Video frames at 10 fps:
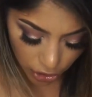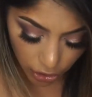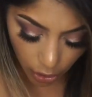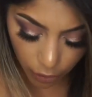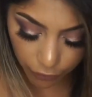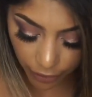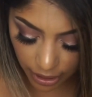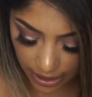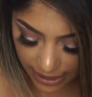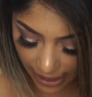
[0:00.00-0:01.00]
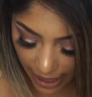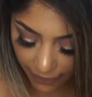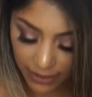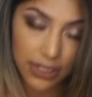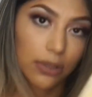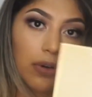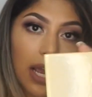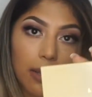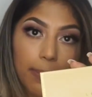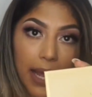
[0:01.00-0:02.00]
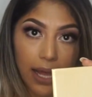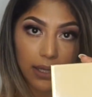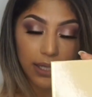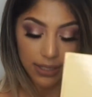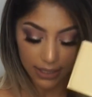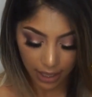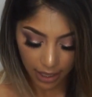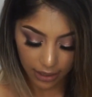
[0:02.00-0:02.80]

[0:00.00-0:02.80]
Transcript: So first I have this Lorac palette.